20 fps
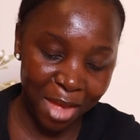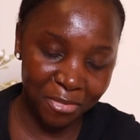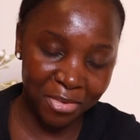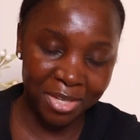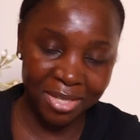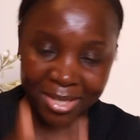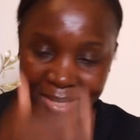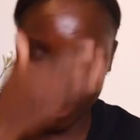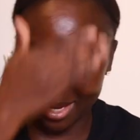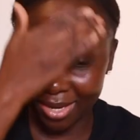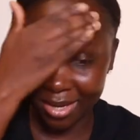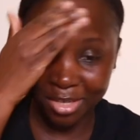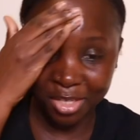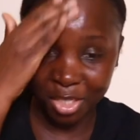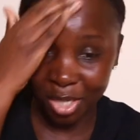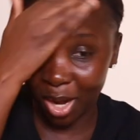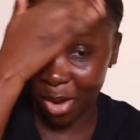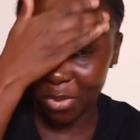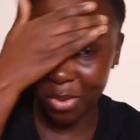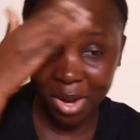haven't taken a
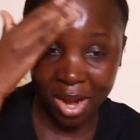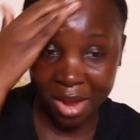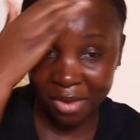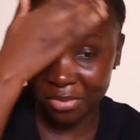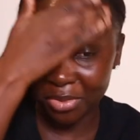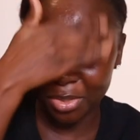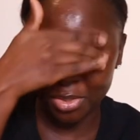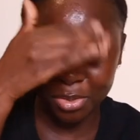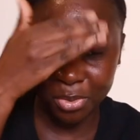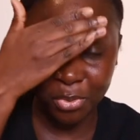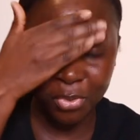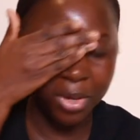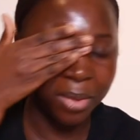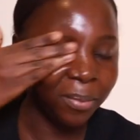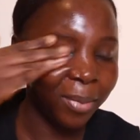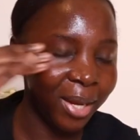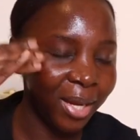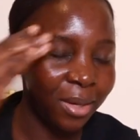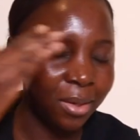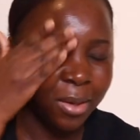shower after
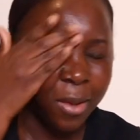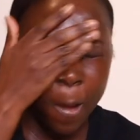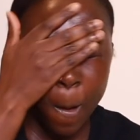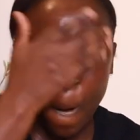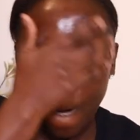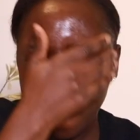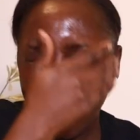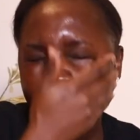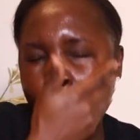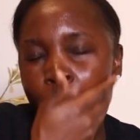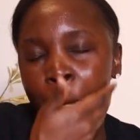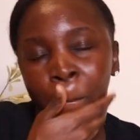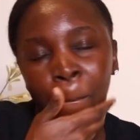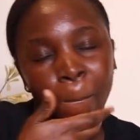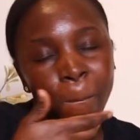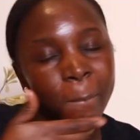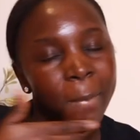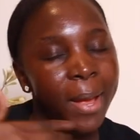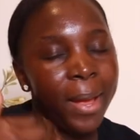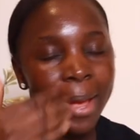doing my
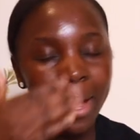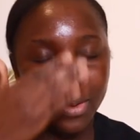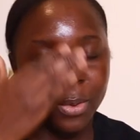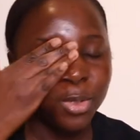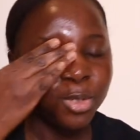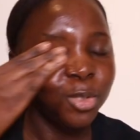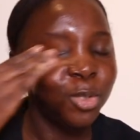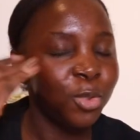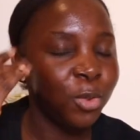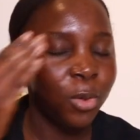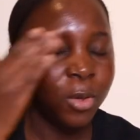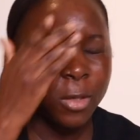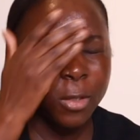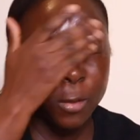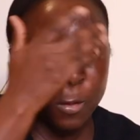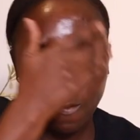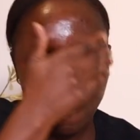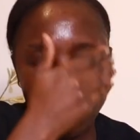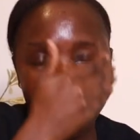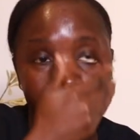my house
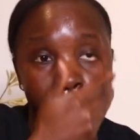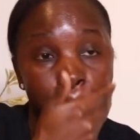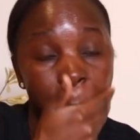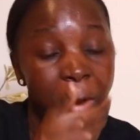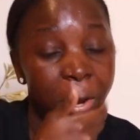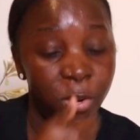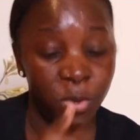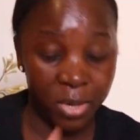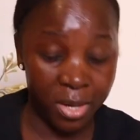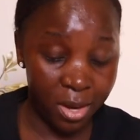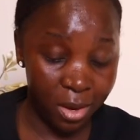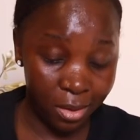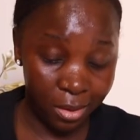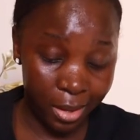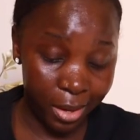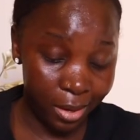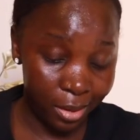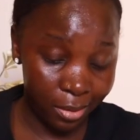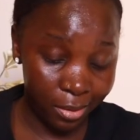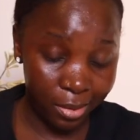chores. But we're
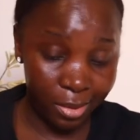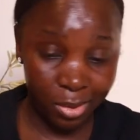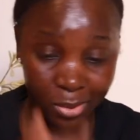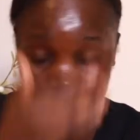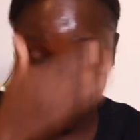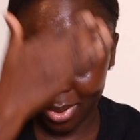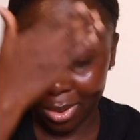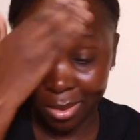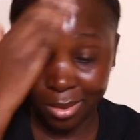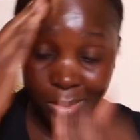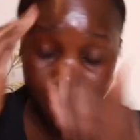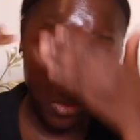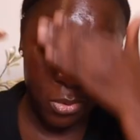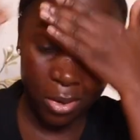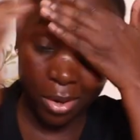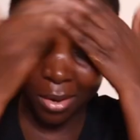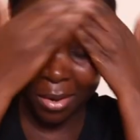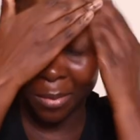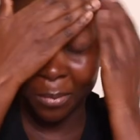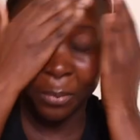not letting this waste,
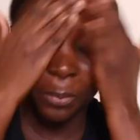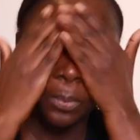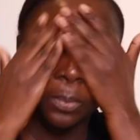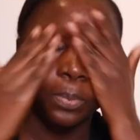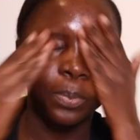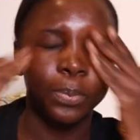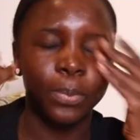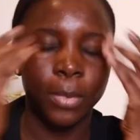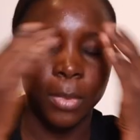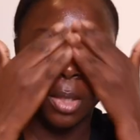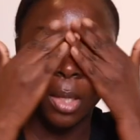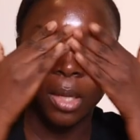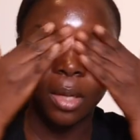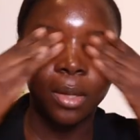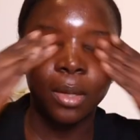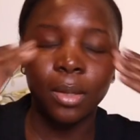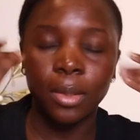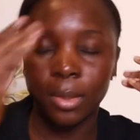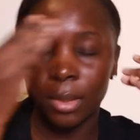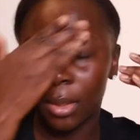okay?
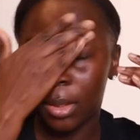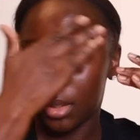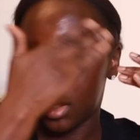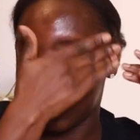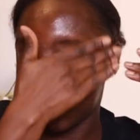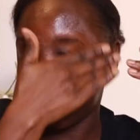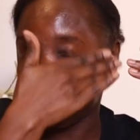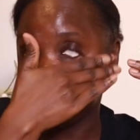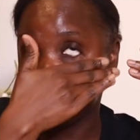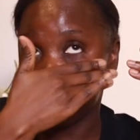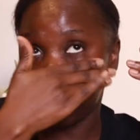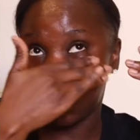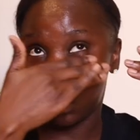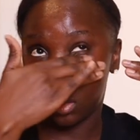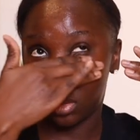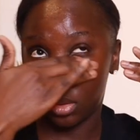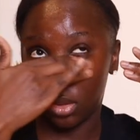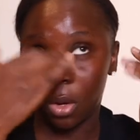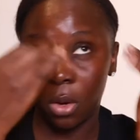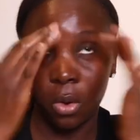It is
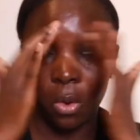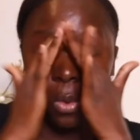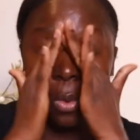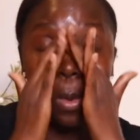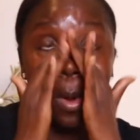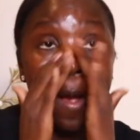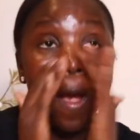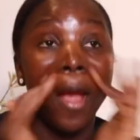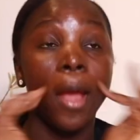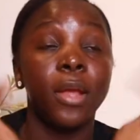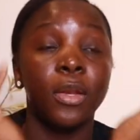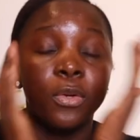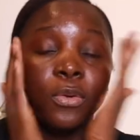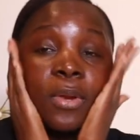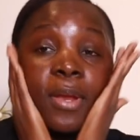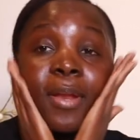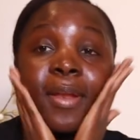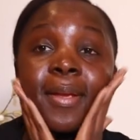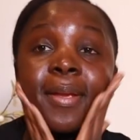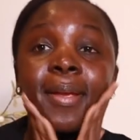so
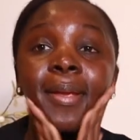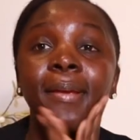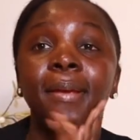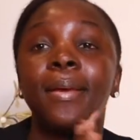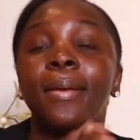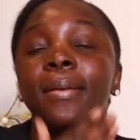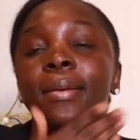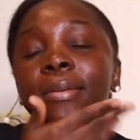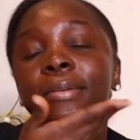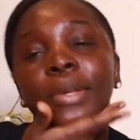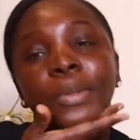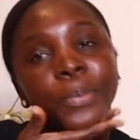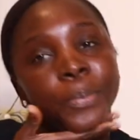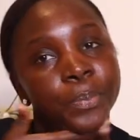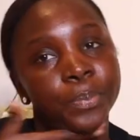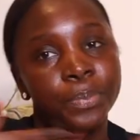hydrating and